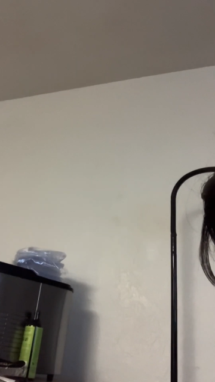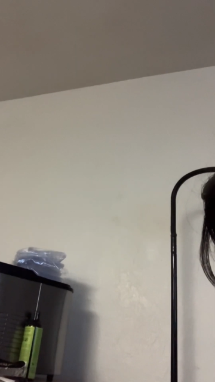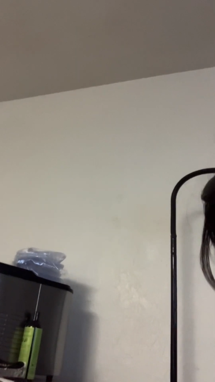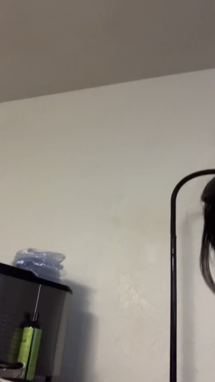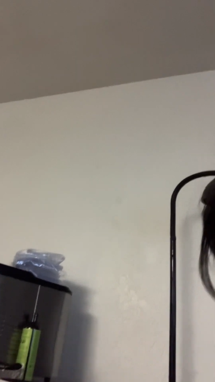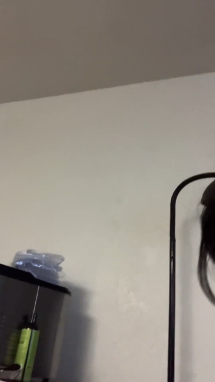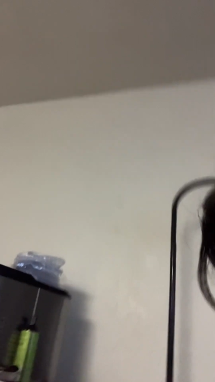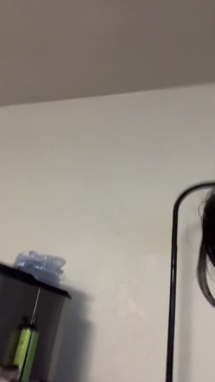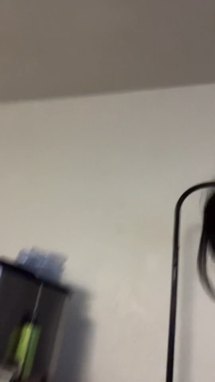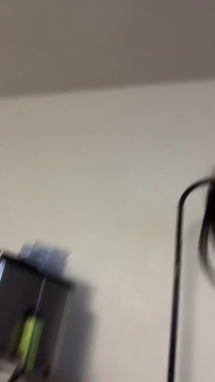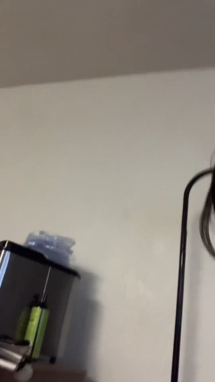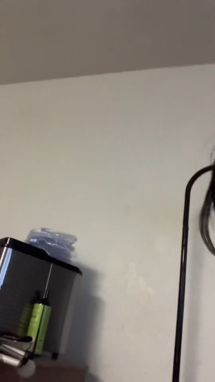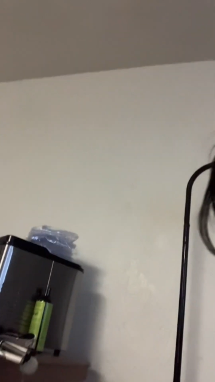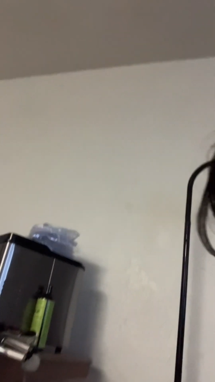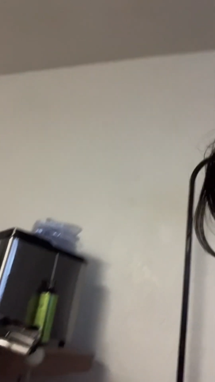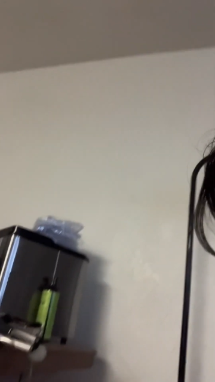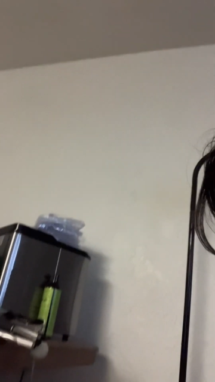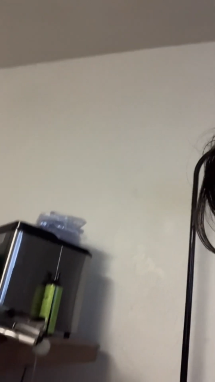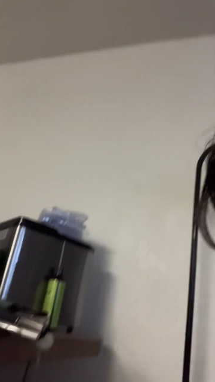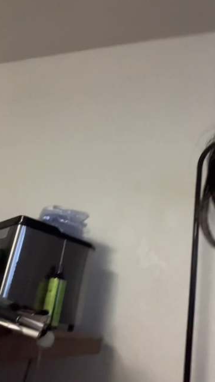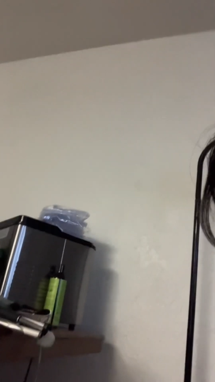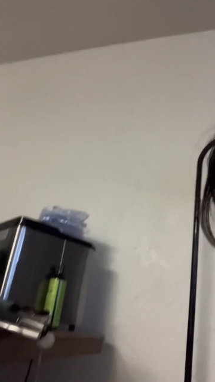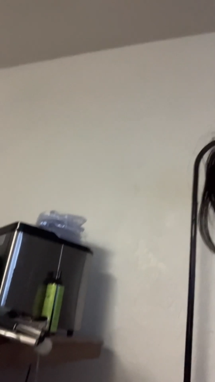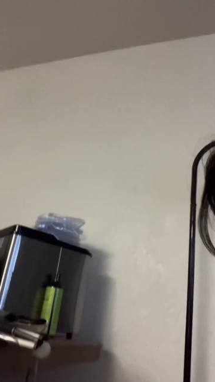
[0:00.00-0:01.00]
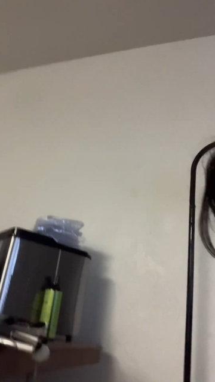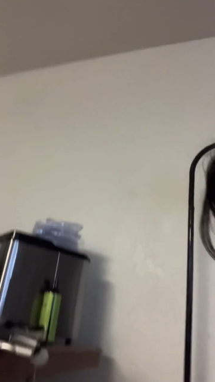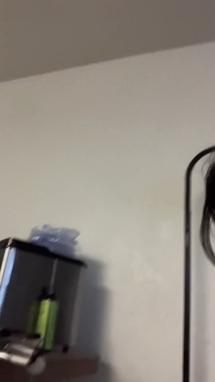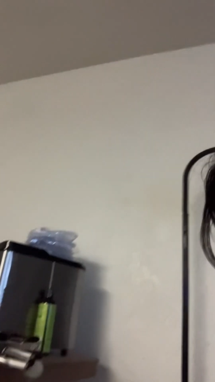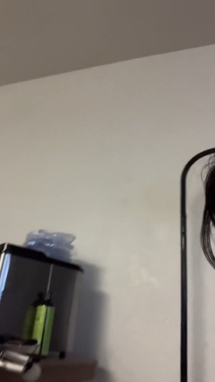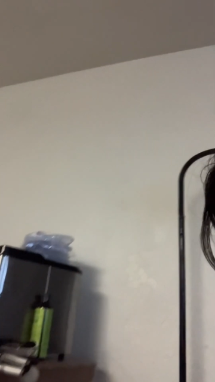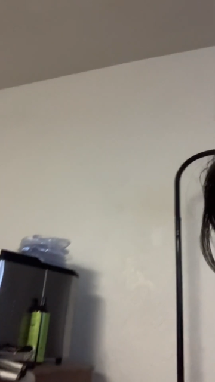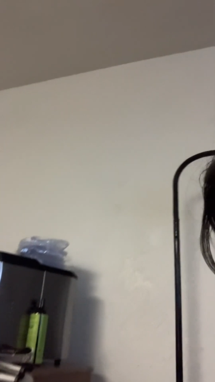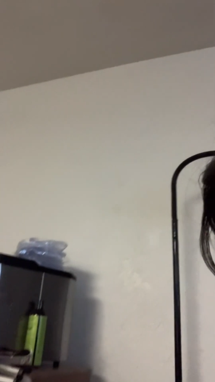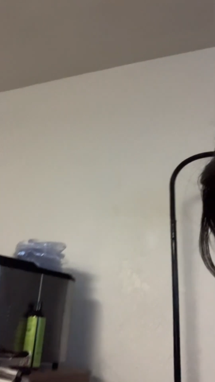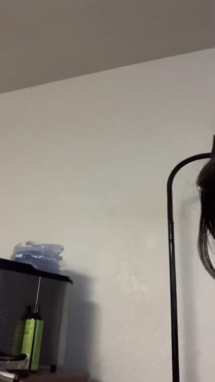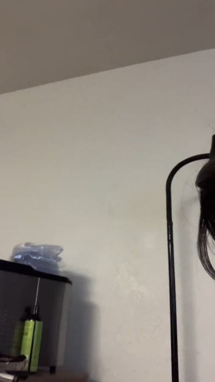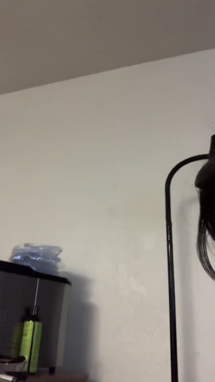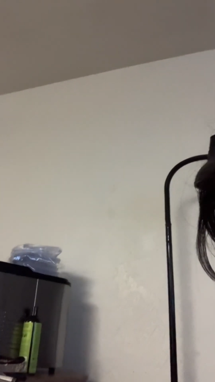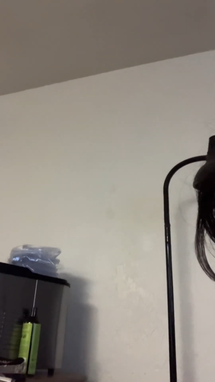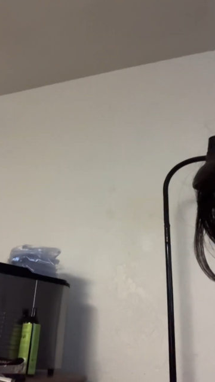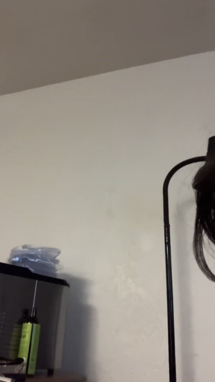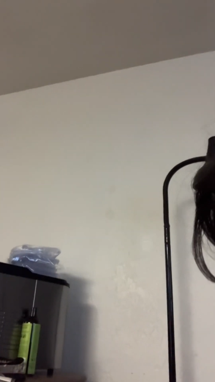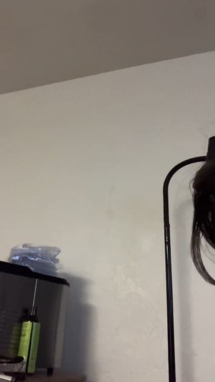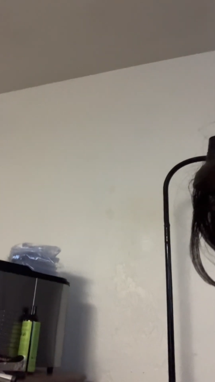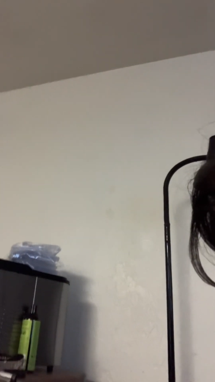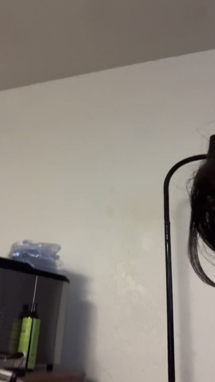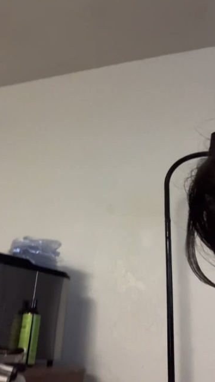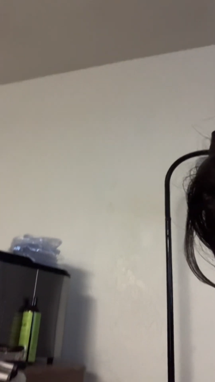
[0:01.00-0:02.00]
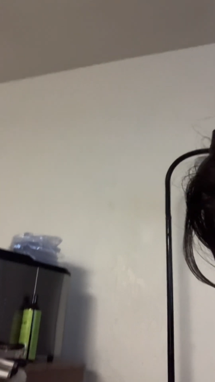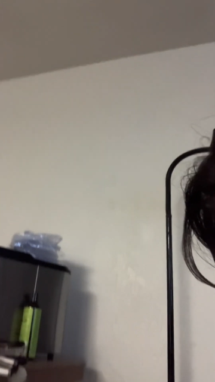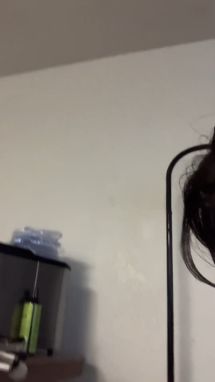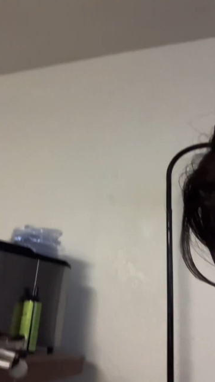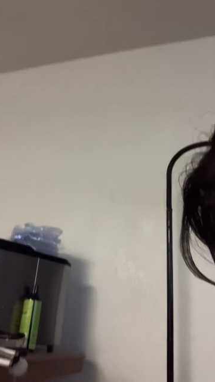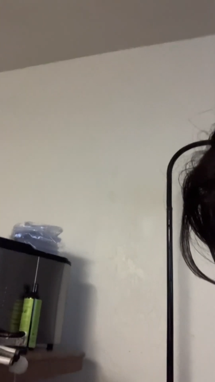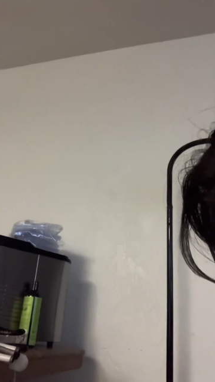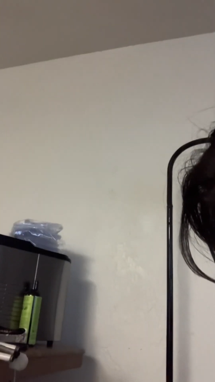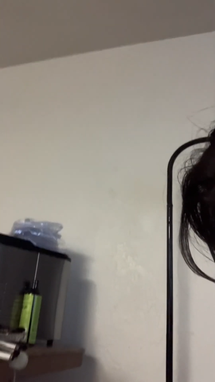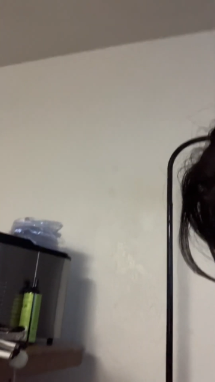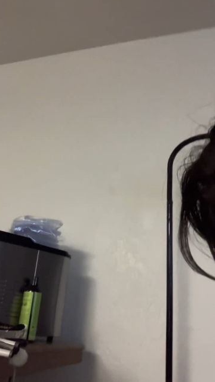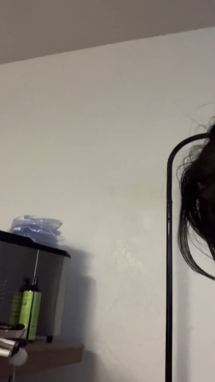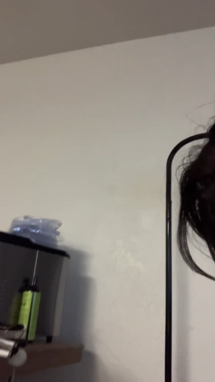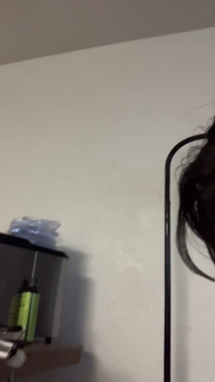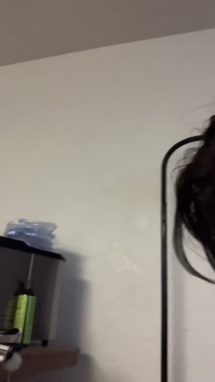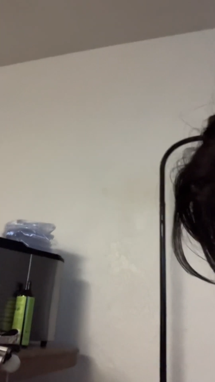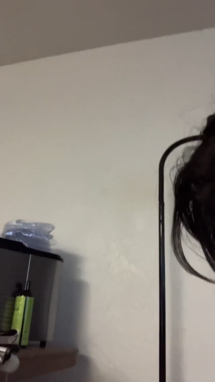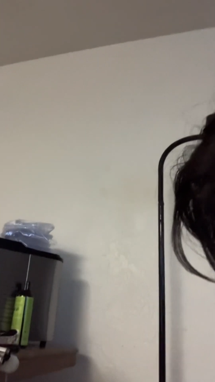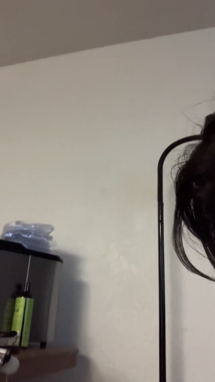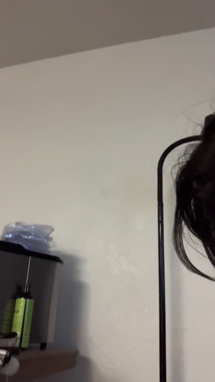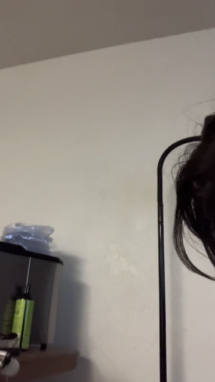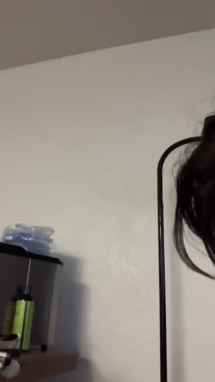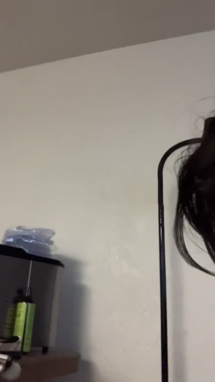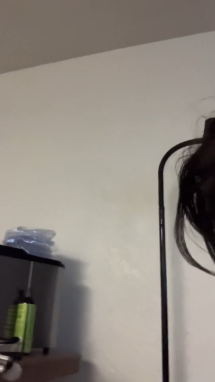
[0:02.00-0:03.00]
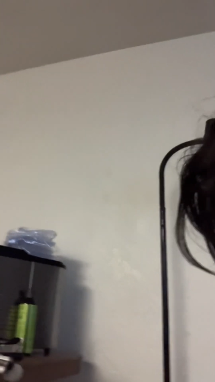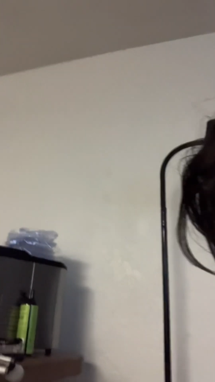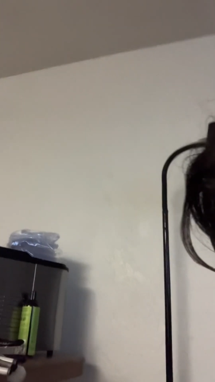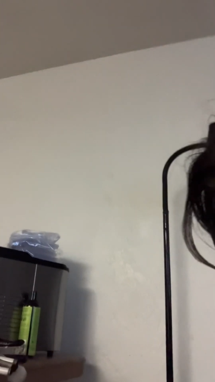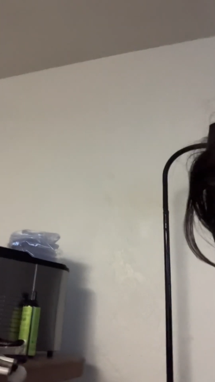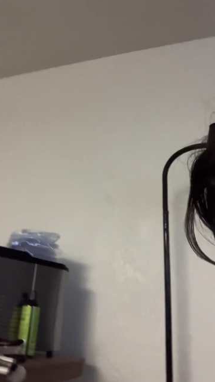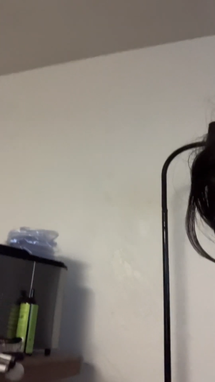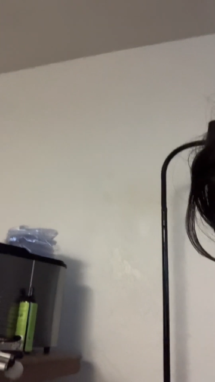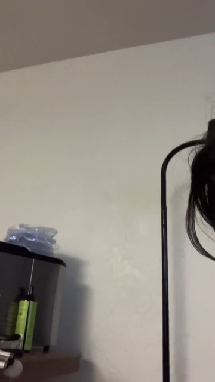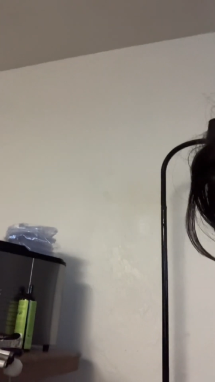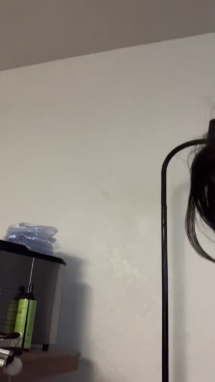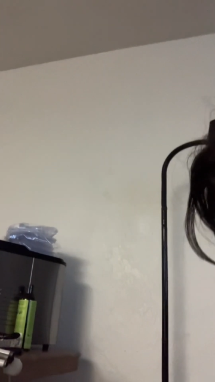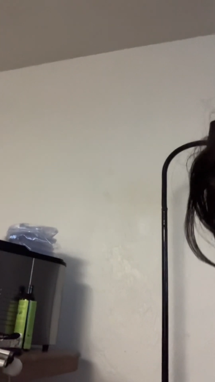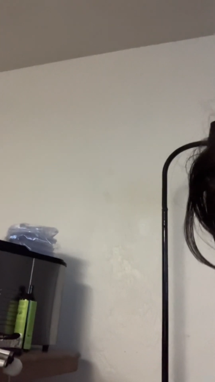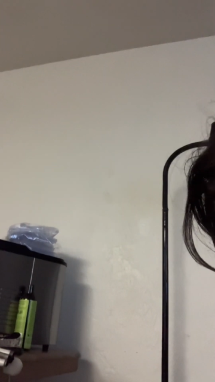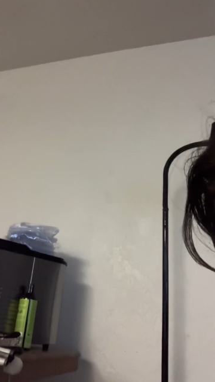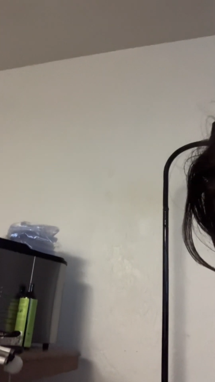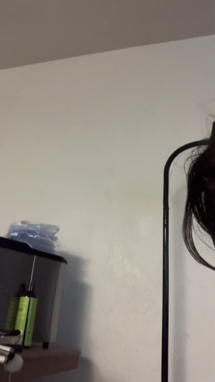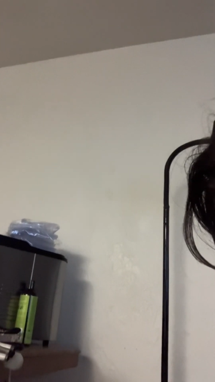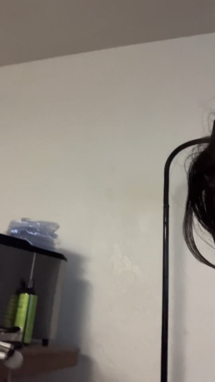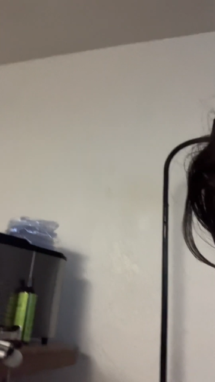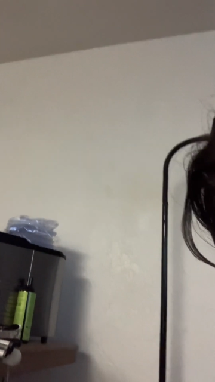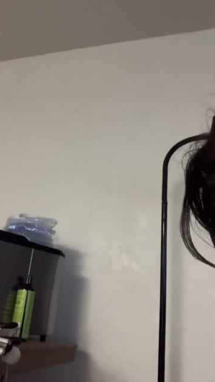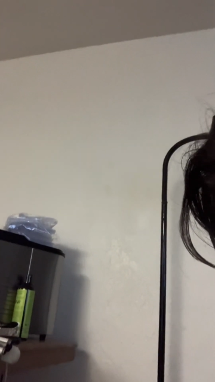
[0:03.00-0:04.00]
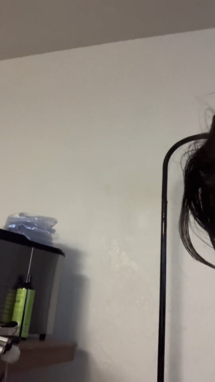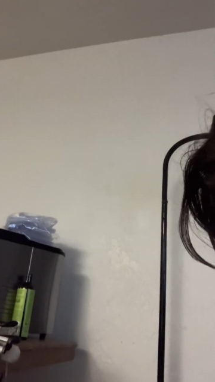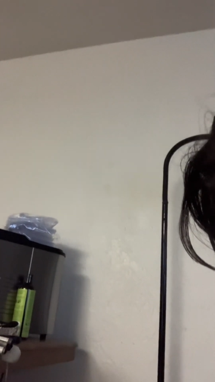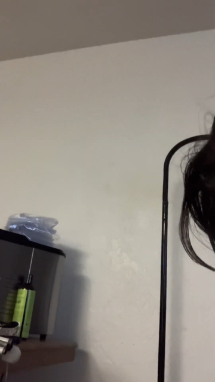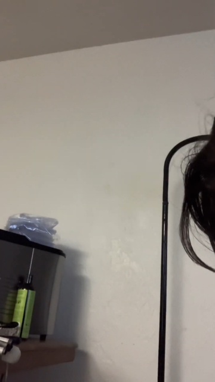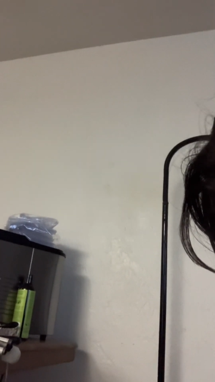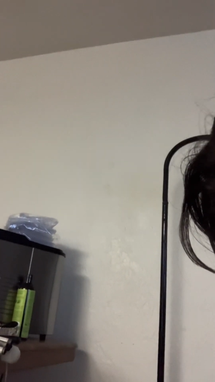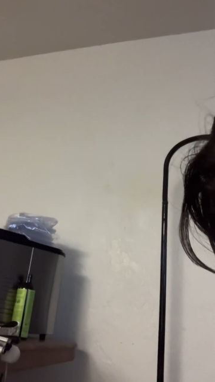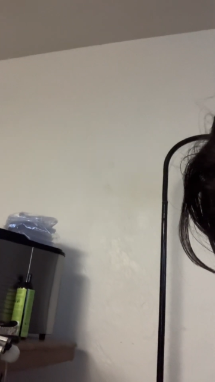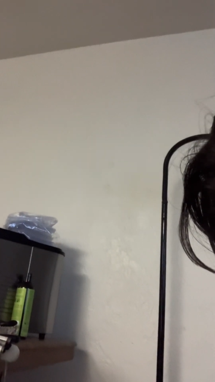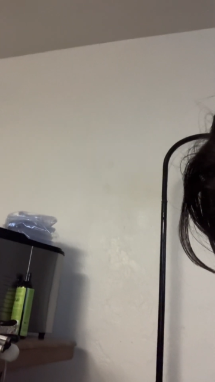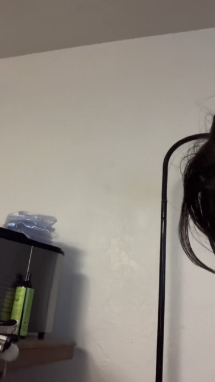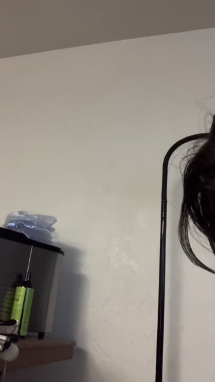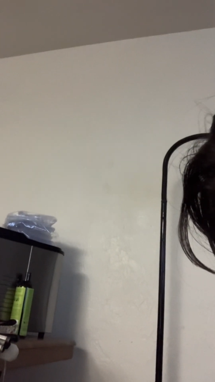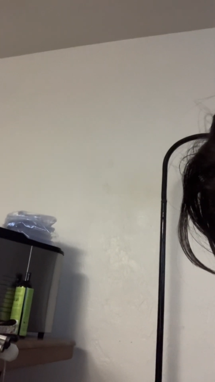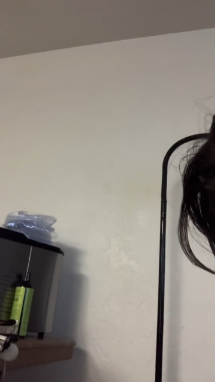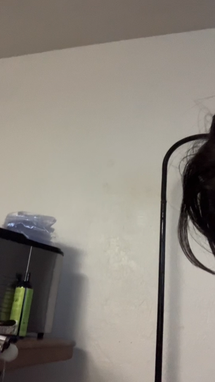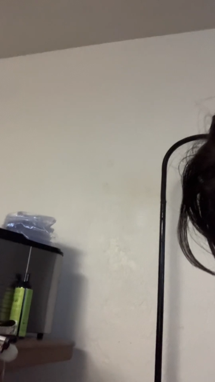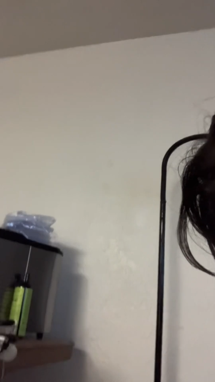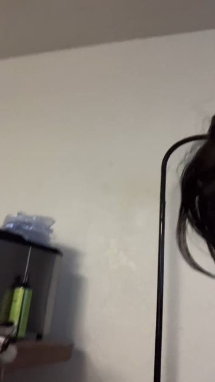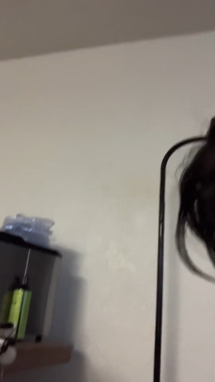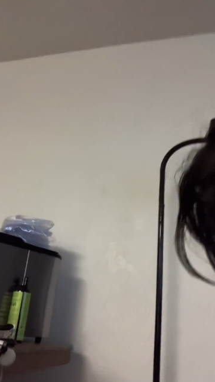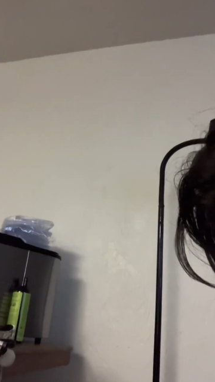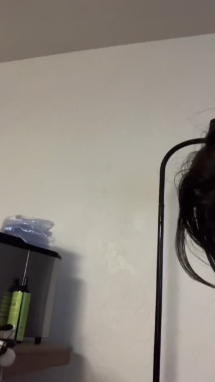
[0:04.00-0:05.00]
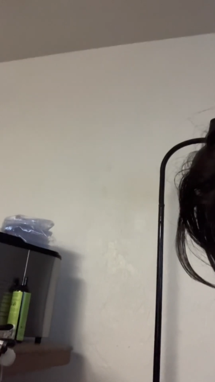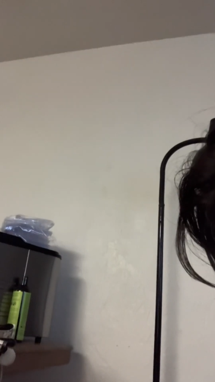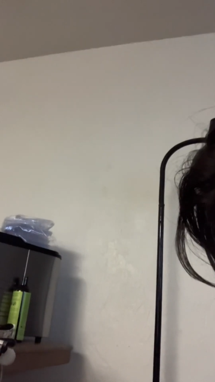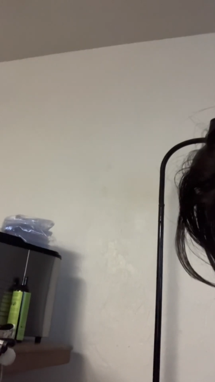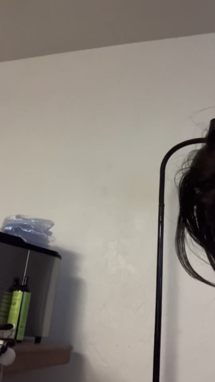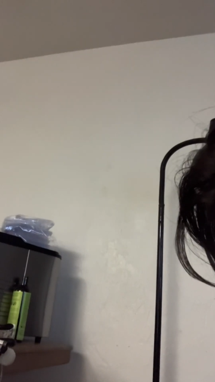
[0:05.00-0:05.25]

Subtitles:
(no speaker visible)